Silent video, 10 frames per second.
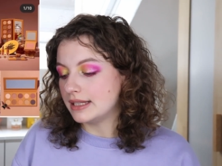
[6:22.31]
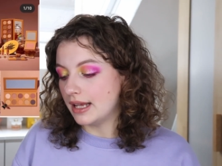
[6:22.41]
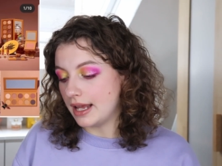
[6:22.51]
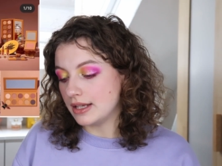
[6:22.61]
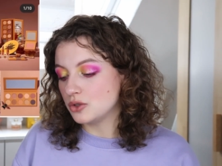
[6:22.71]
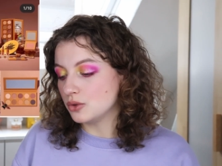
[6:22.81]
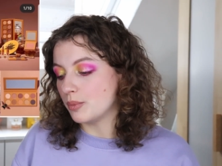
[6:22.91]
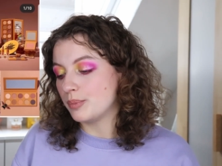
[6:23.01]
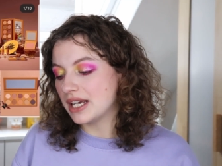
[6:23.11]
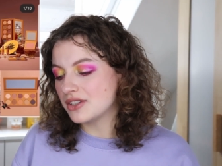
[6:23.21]
they took
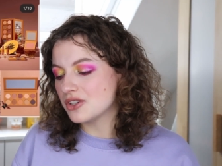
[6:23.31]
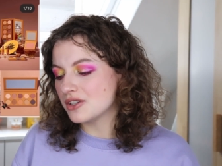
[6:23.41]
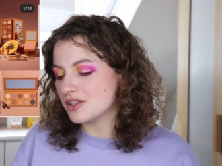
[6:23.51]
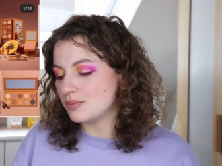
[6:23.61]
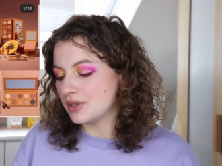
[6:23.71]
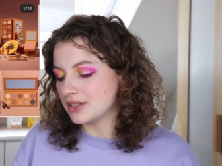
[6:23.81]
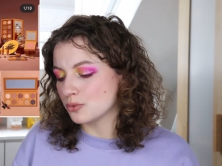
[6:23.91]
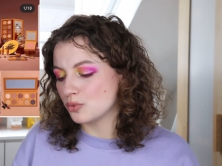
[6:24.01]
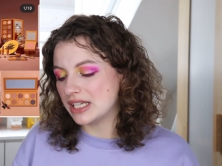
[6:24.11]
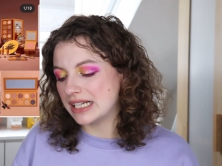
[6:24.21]
the pictures, but
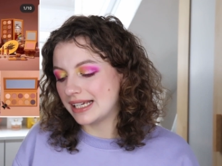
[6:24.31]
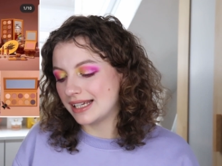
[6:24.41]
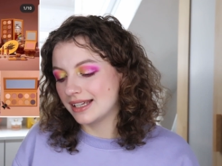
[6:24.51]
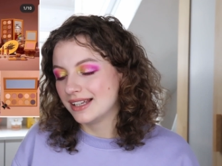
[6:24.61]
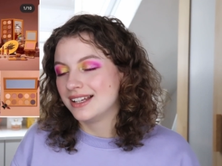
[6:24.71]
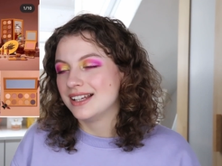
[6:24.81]
really